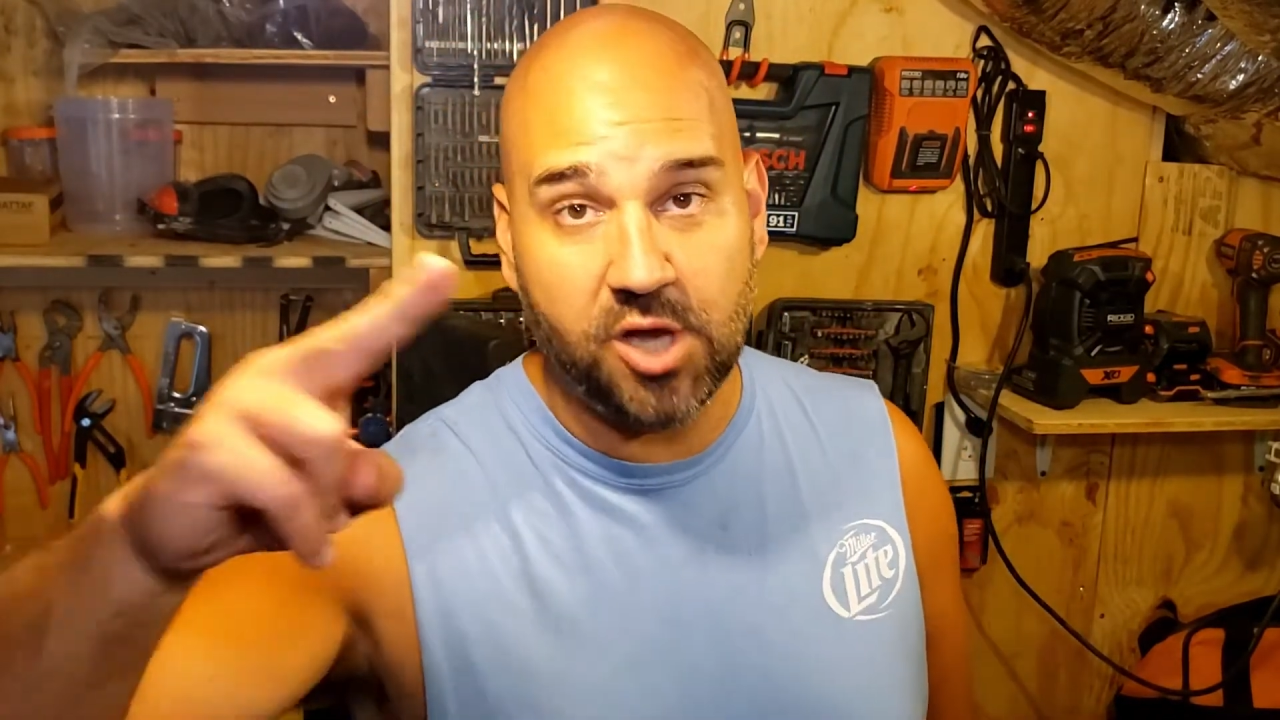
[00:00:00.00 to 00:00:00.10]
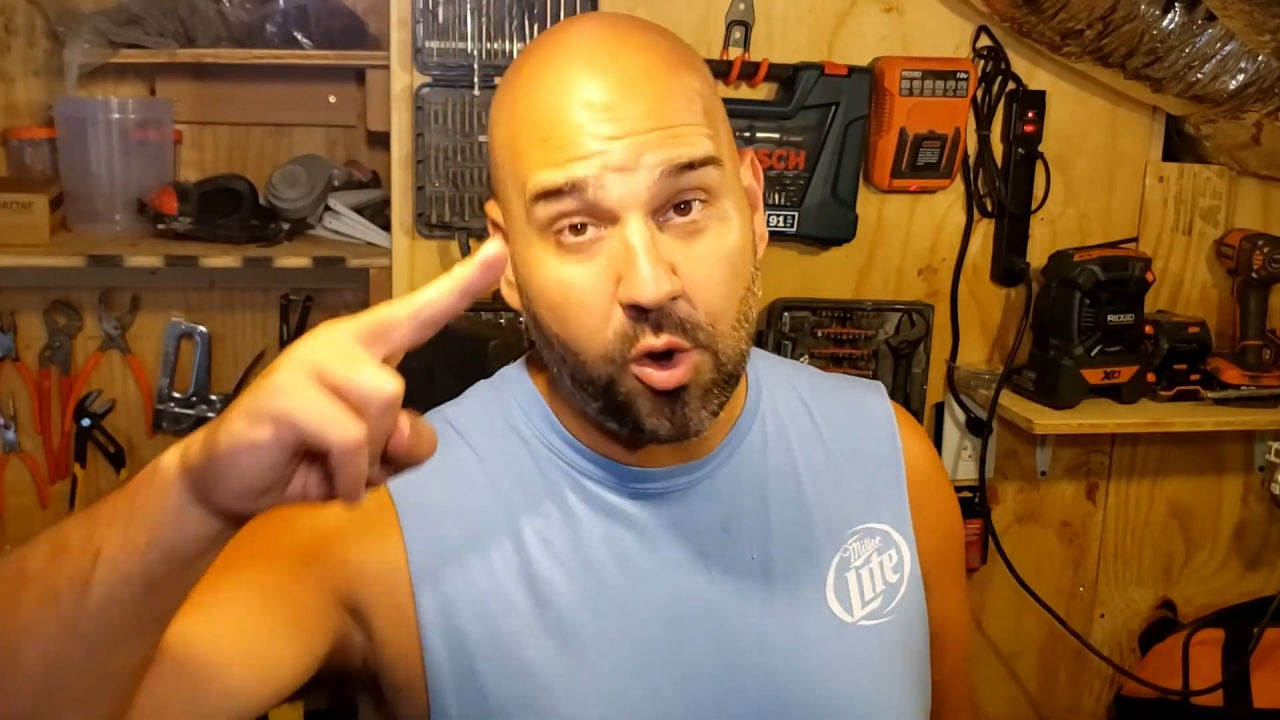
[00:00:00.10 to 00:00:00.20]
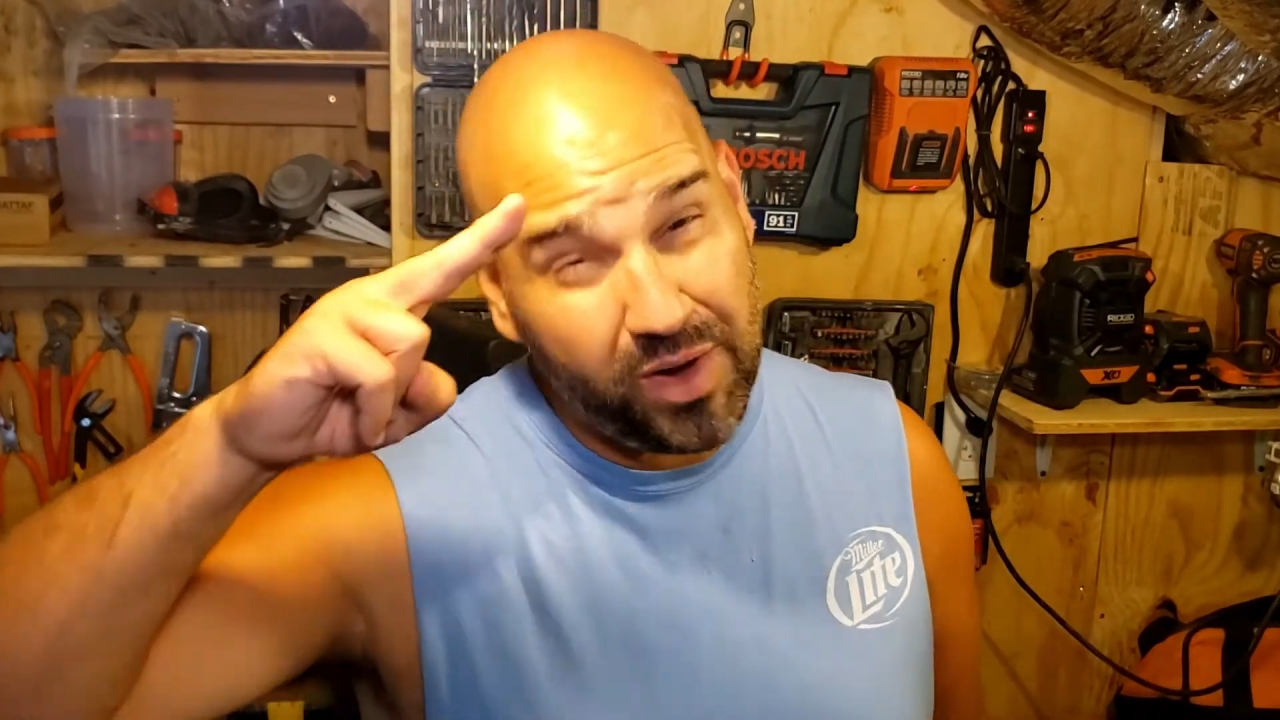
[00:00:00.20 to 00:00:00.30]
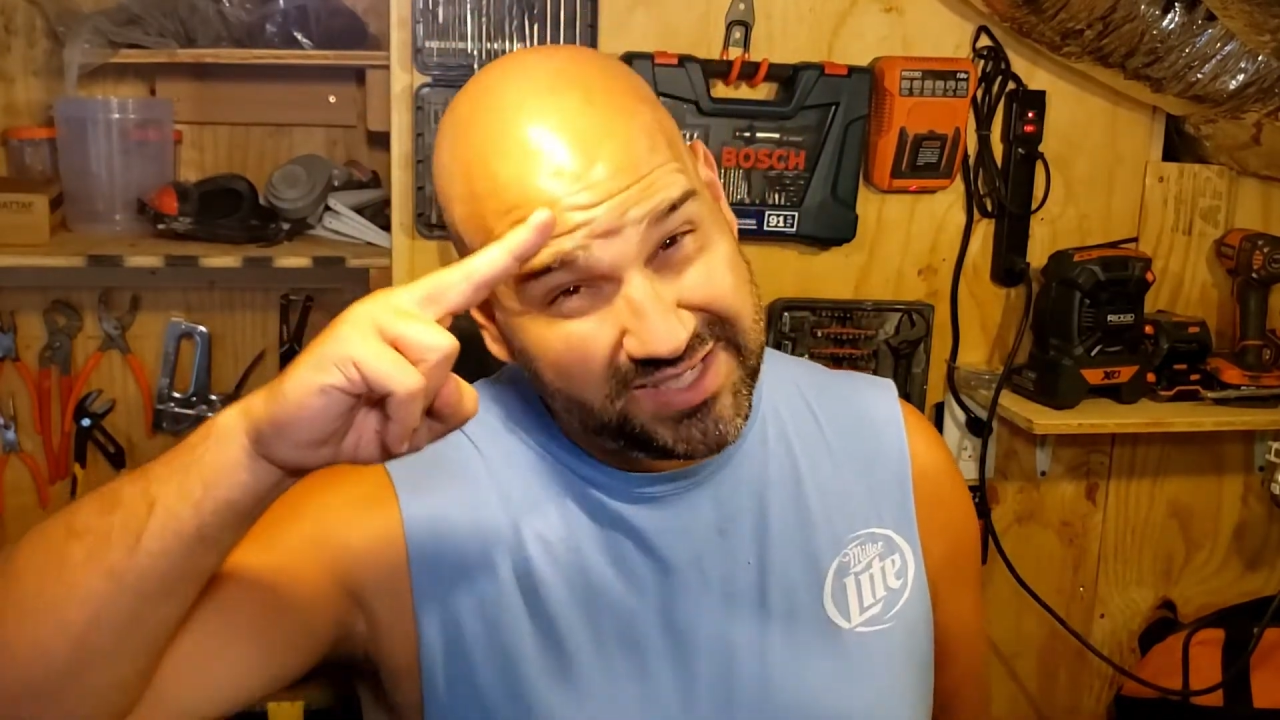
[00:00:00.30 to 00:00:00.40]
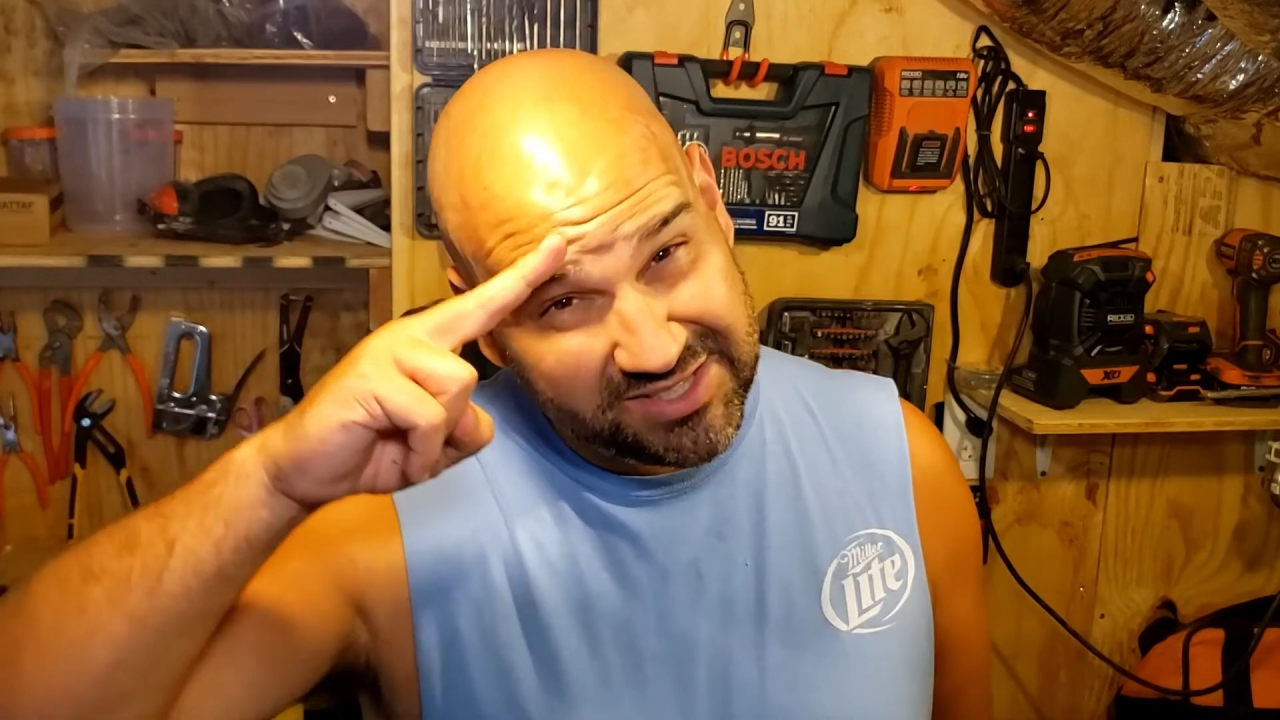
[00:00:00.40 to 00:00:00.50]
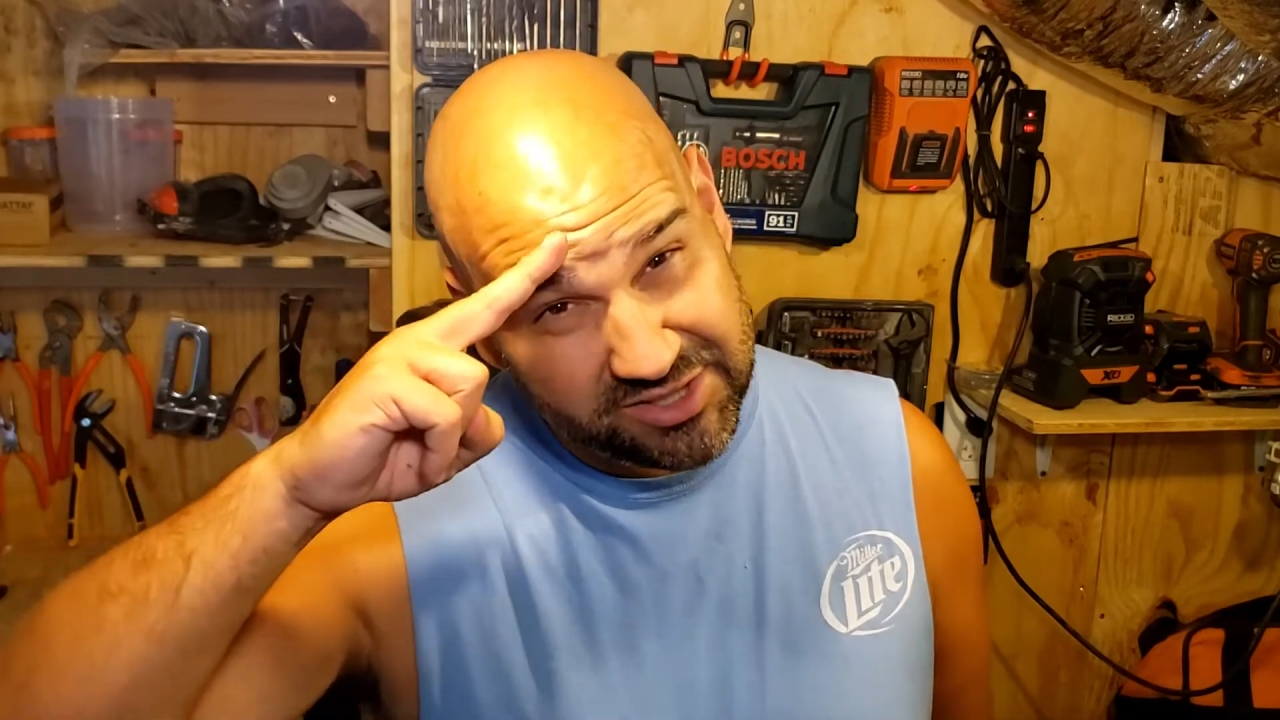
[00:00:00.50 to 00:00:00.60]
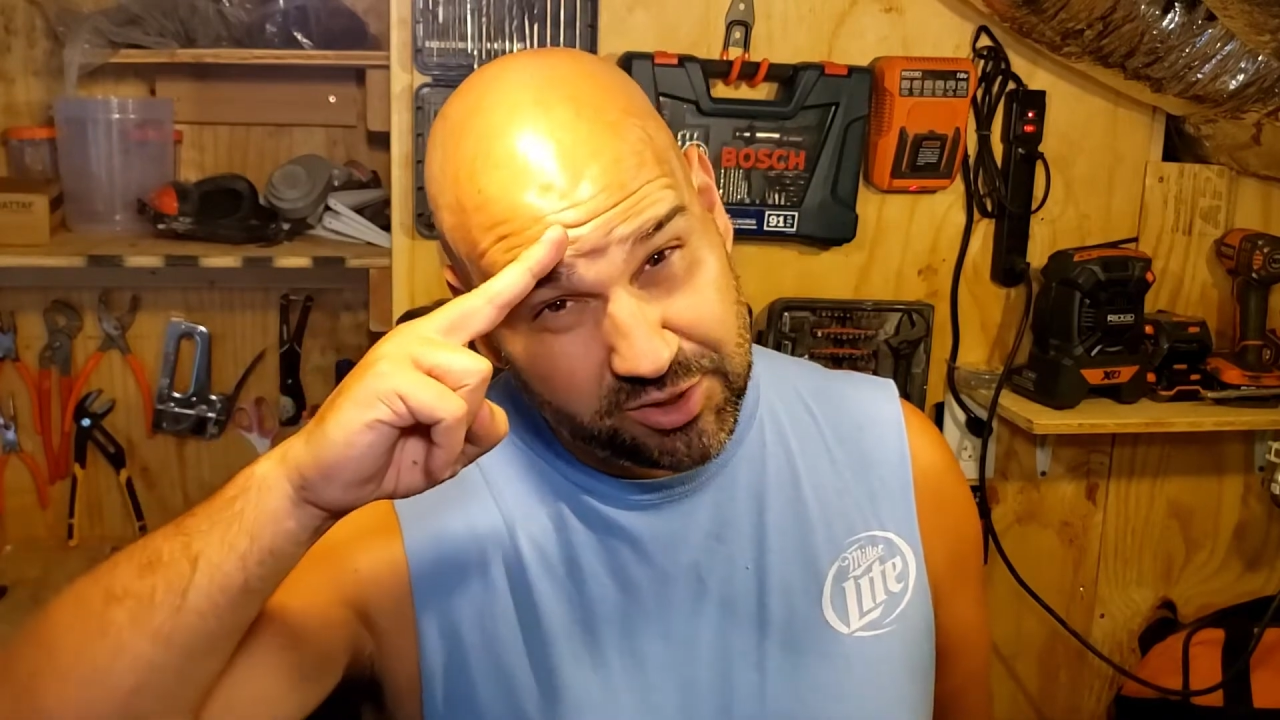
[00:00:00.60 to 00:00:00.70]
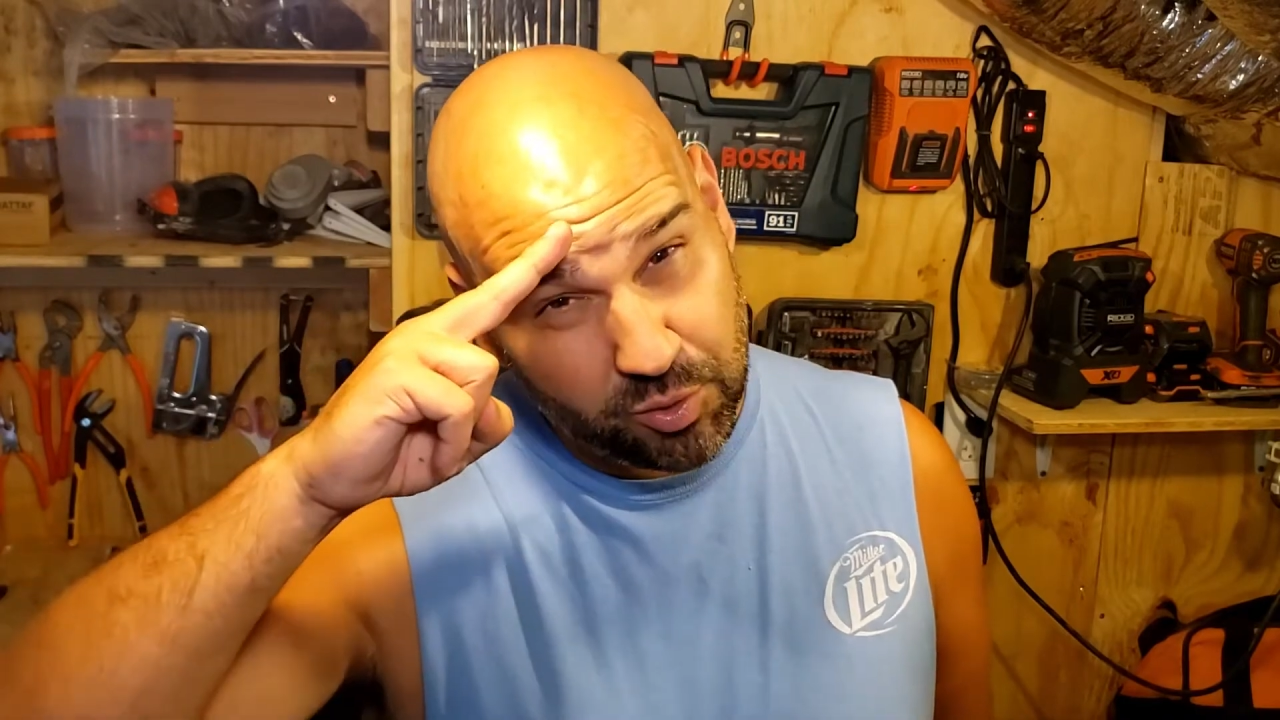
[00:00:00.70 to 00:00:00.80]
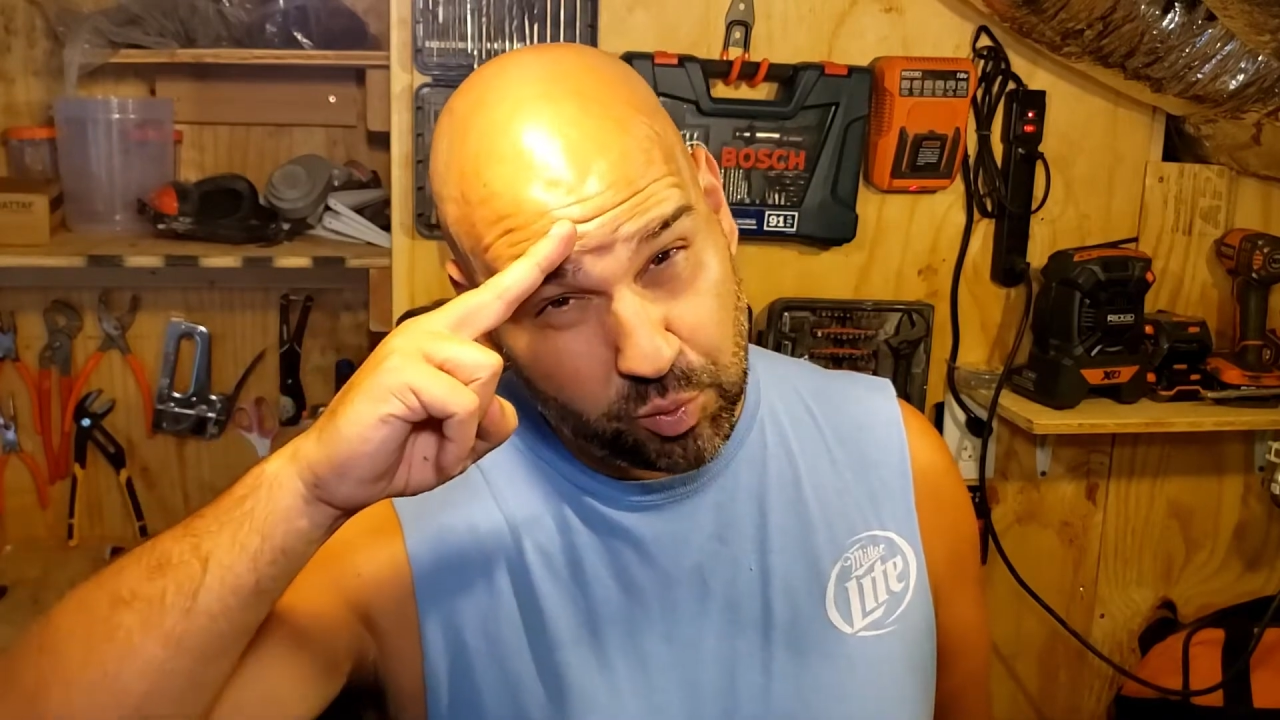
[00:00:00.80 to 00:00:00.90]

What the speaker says: always,